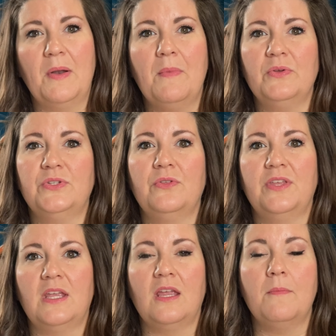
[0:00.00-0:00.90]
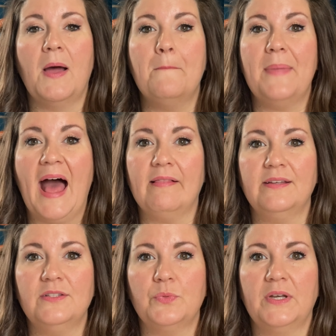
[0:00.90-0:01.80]
I'm also thinking about
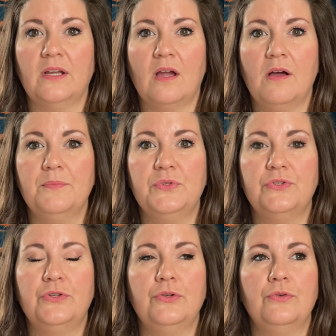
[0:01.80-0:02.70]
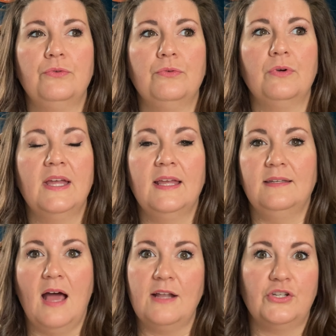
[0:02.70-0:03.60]
balance when it comes to
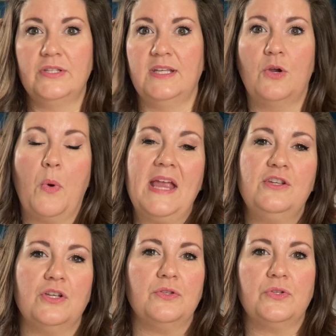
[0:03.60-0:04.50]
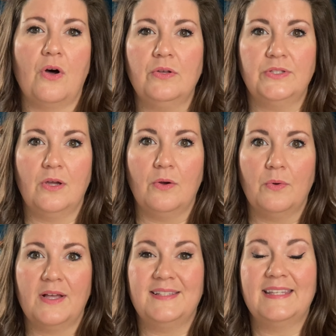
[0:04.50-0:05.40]
not just equations,
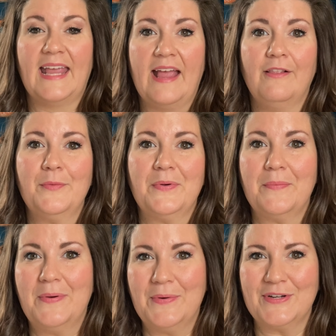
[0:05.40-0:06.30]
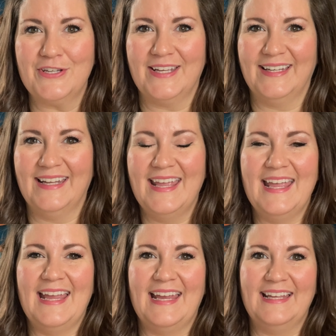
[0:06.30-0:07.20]
also a scale and proportion
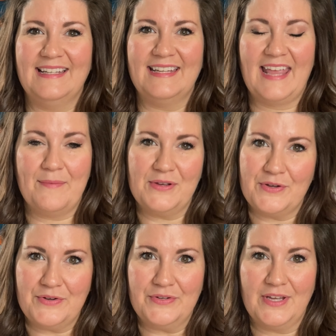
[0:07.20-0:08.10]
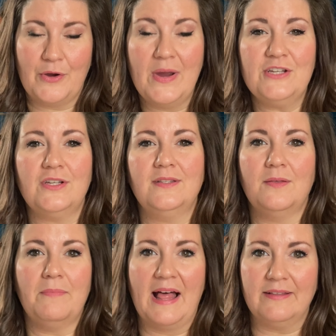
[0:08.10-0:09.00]
in chemical equations
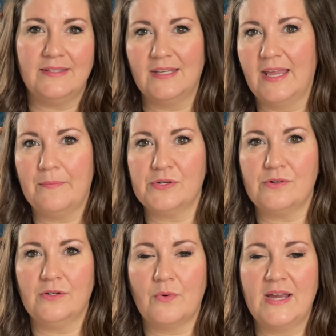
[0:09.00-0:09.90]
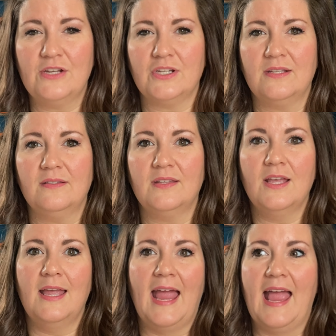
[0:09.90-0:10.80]
and balancing chemical equations
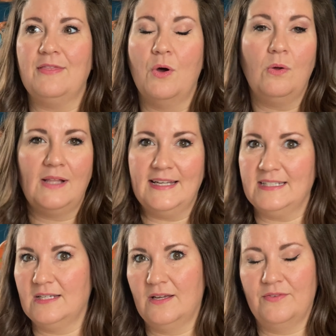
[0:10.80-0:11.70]
and the whole idea of